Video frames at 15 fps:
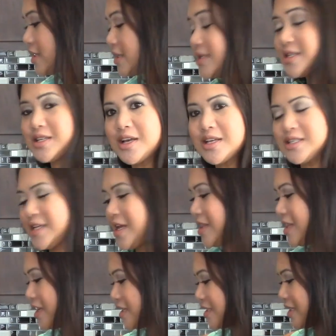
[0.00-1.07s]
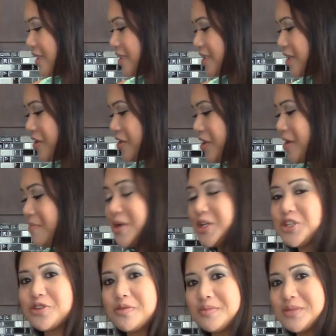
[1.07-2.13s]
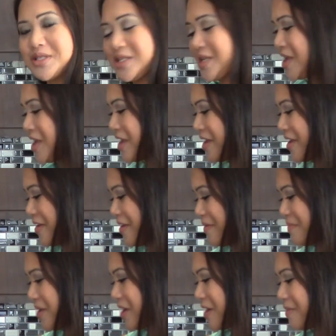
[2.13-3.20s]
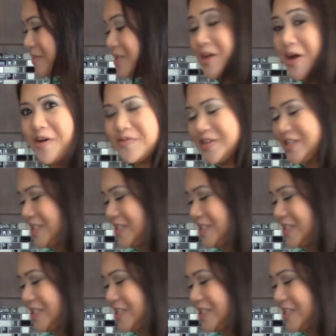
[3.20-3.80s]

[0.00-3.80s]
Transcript: saute this until the mushrooms become soft.